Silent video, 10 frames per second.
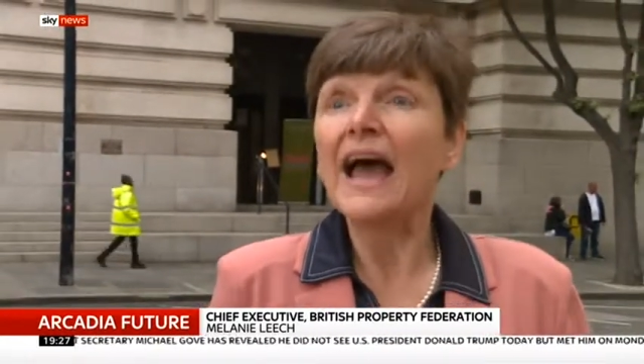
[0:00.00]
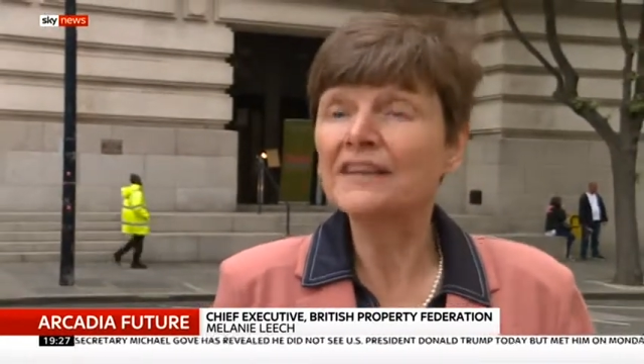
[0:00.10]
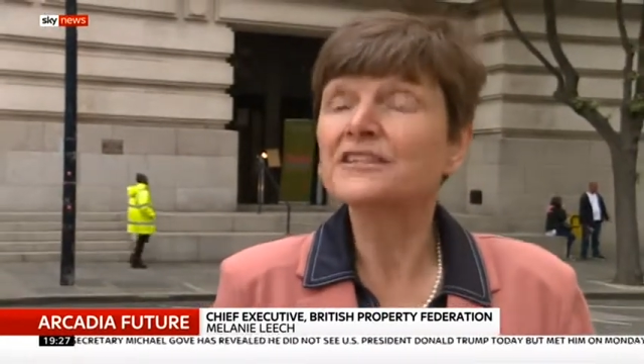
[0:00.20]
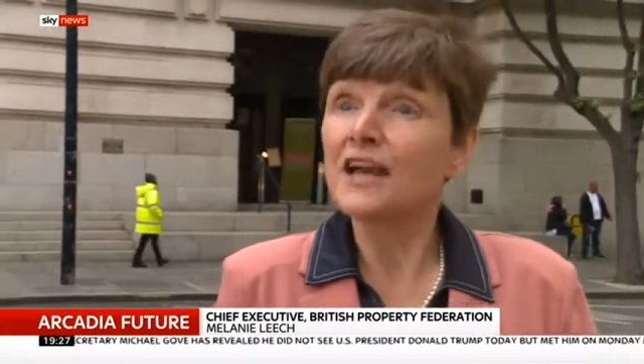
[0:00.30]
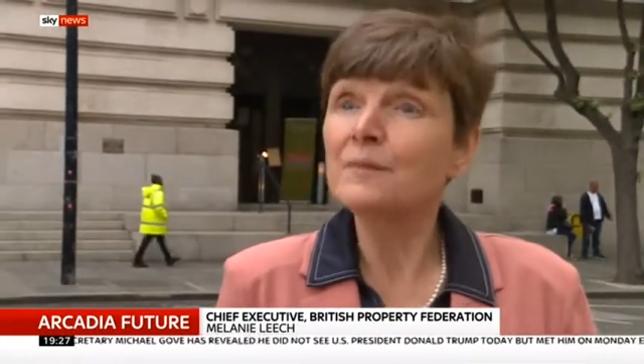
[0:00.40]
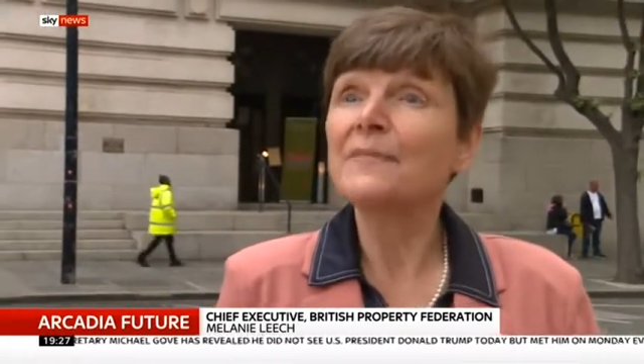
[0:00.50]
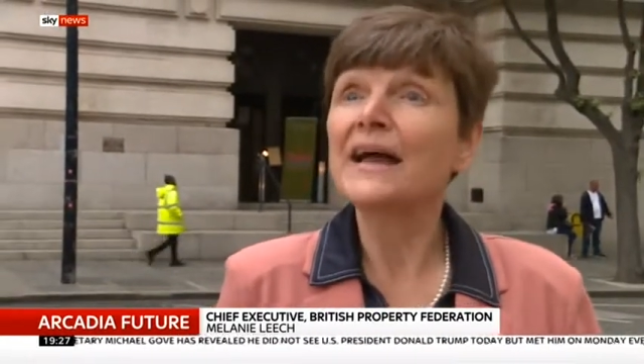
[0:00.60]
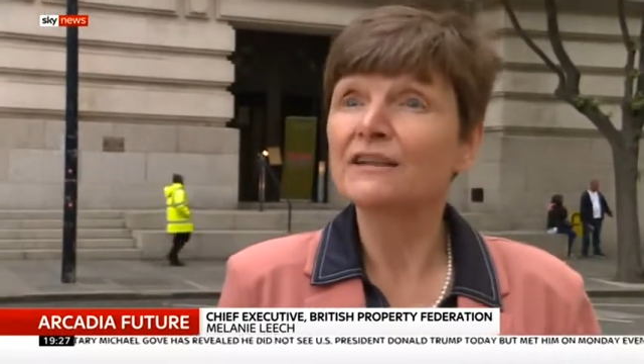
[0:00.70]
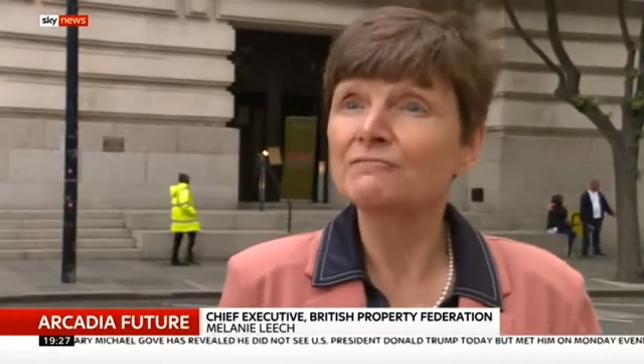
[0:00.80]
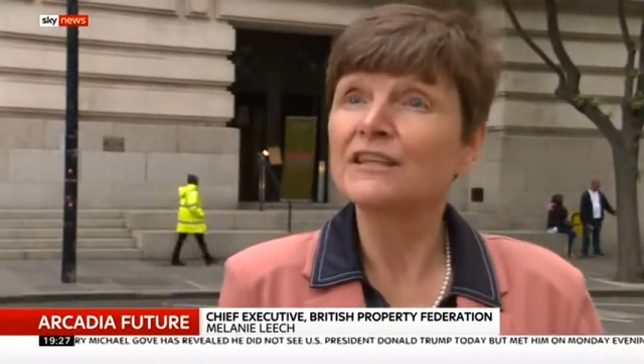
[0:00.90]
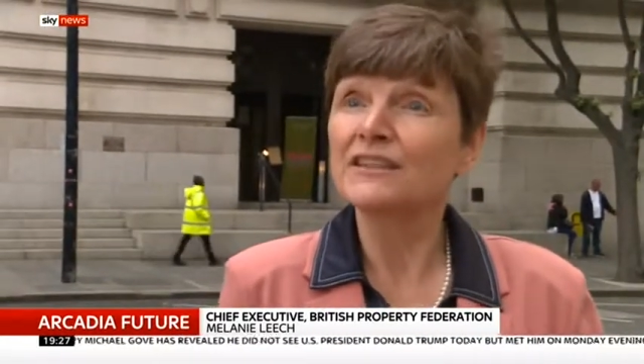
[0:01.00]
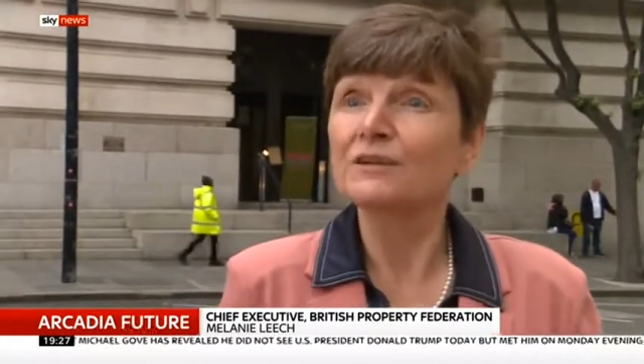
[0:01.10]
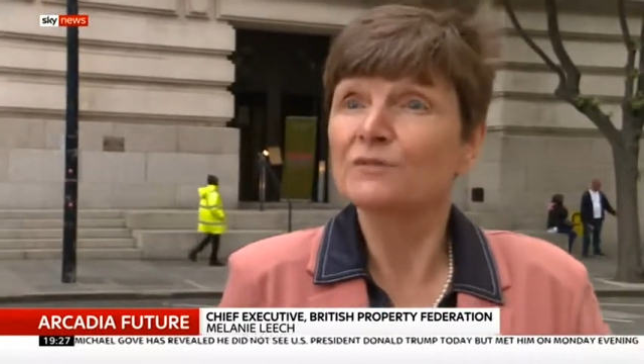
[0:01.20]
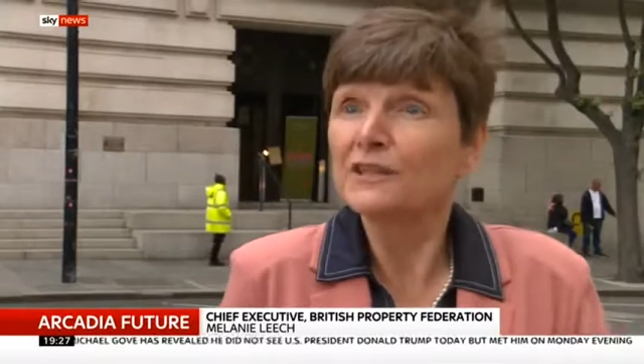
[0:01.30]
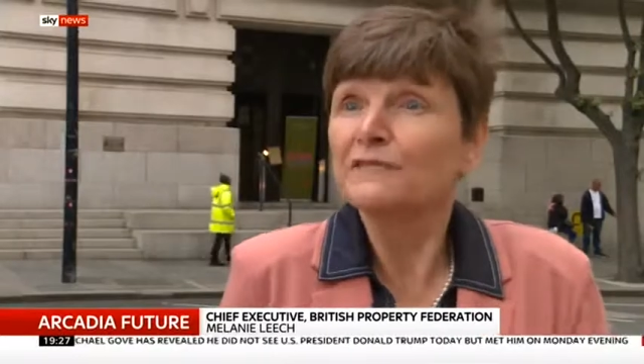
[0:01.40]
and to come back and
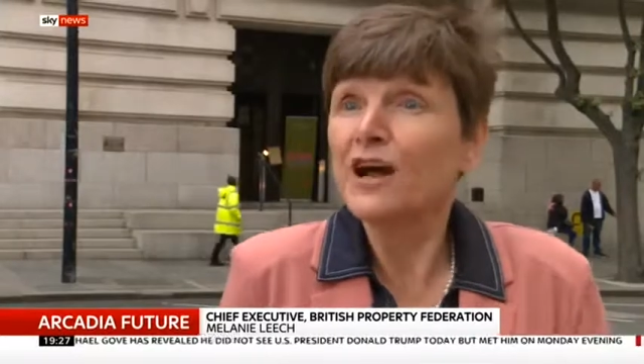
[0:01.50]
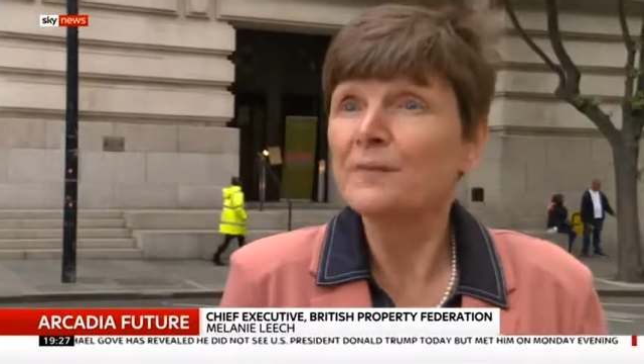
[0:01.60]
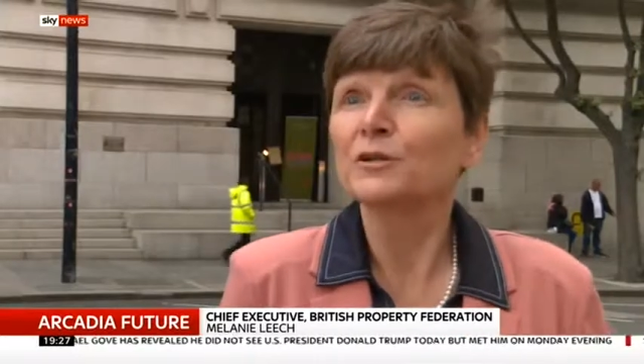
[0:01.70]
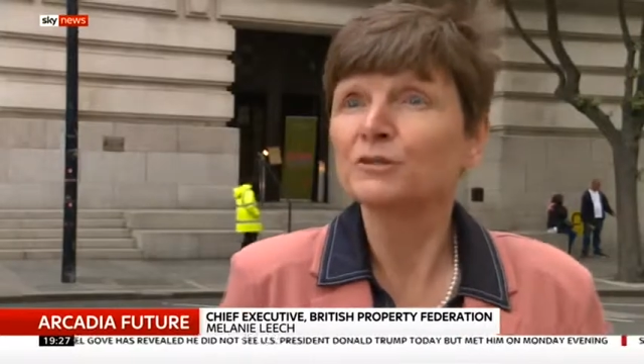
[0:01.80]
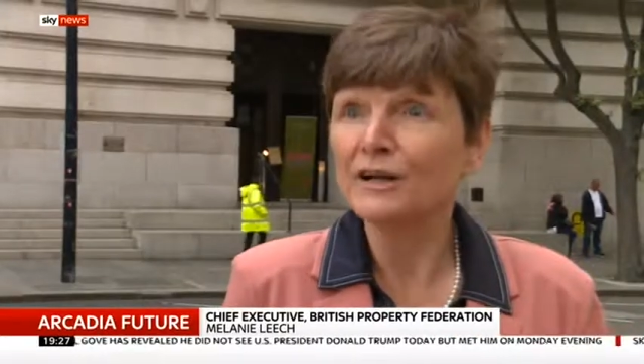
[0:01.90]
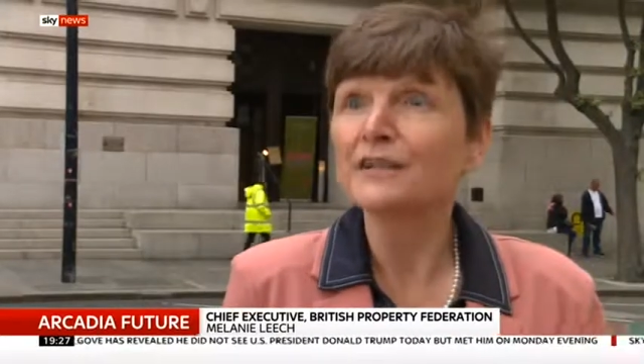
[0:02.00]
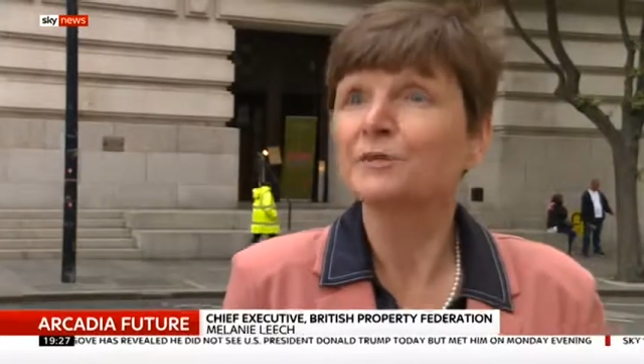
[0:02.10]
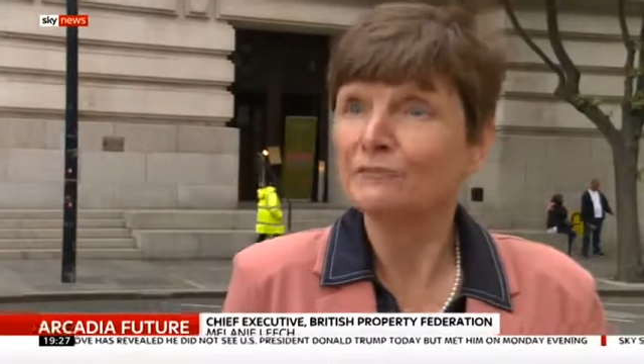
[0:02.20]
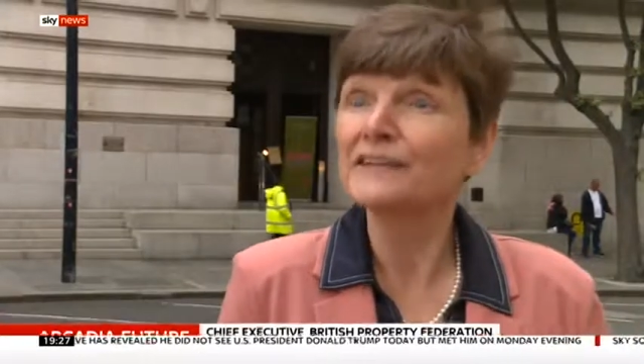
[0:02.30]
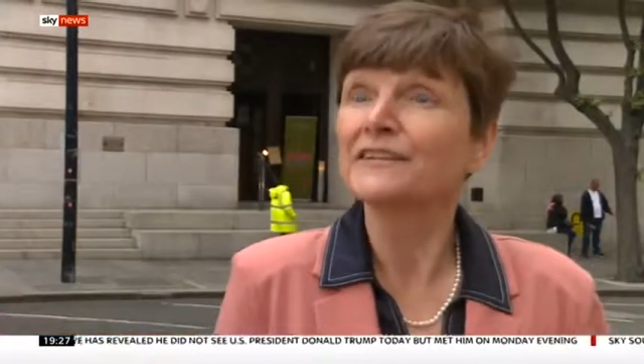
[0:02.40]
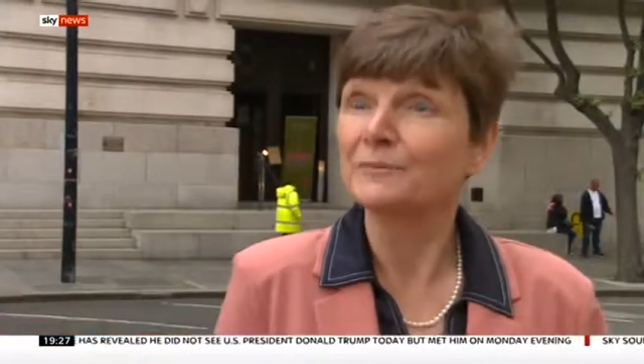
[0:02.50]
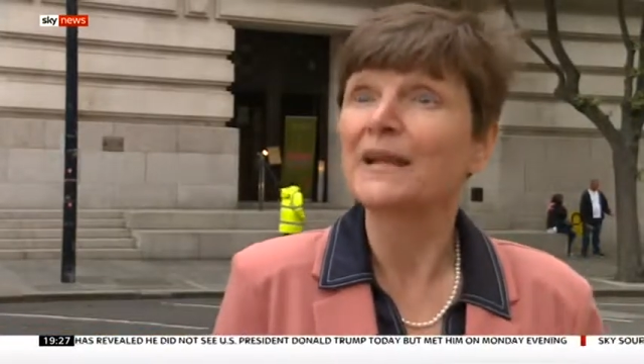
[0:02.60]
rethink with a viable, credible rescue